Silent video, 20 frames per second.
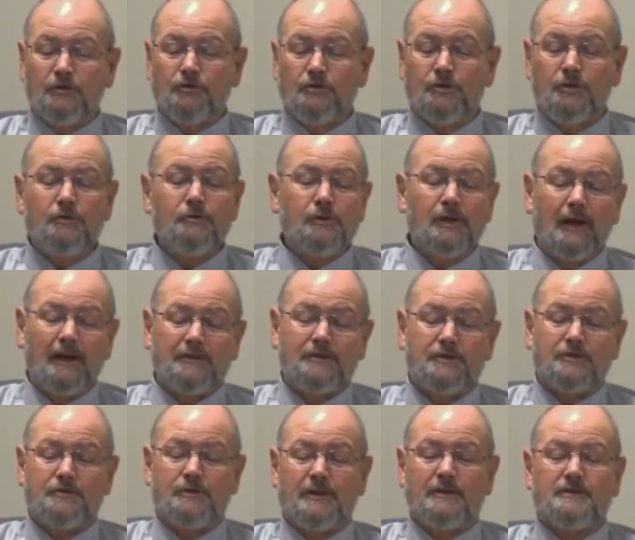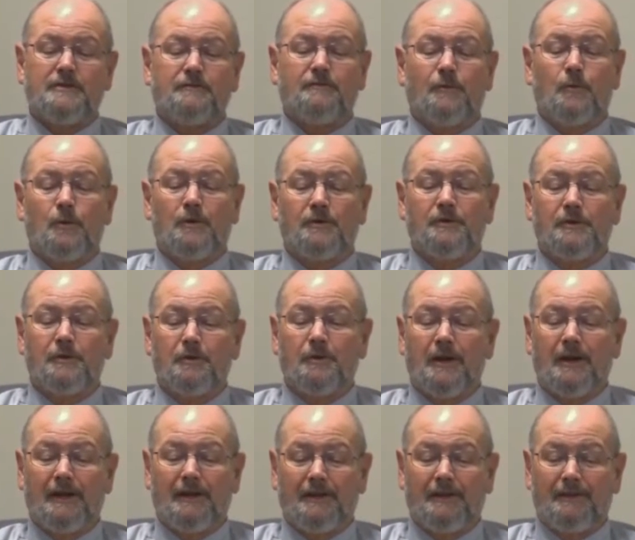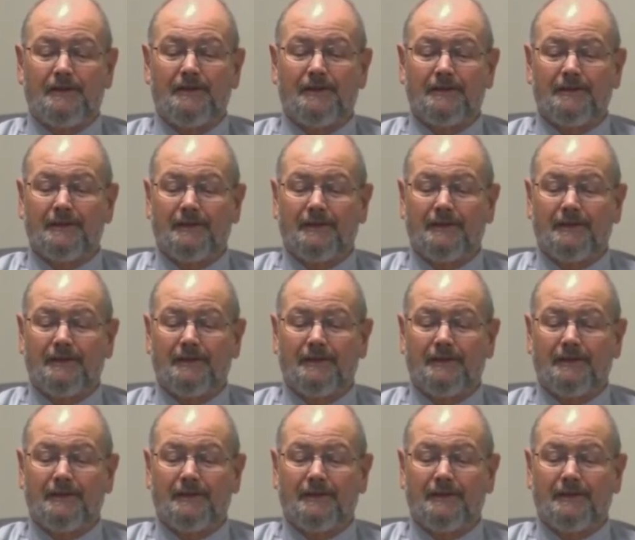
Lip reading: Do not stretch forth your hand,